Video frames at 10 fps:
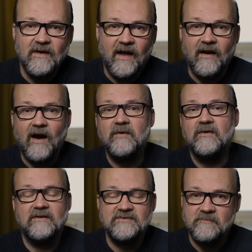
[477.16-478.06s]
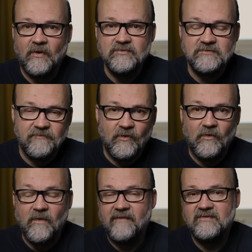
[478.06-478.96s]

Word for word: and how you are supposed to photograph.